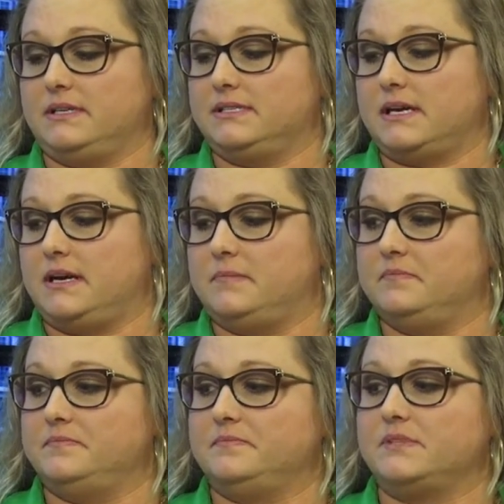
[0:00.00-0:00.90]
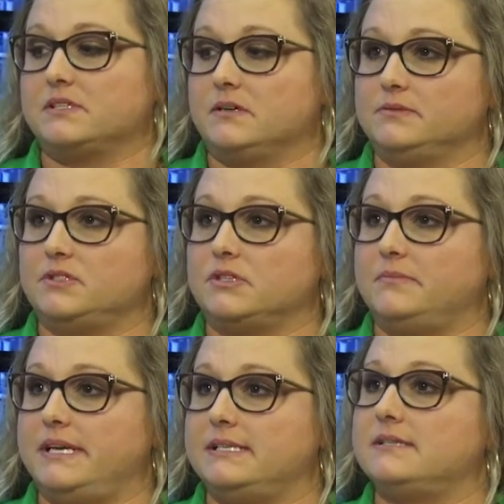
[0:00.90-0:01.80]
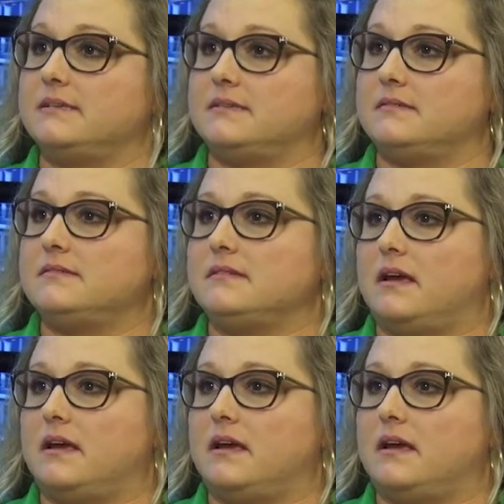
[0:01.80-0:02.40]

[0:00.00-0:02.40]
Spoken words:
as sculpture pieces,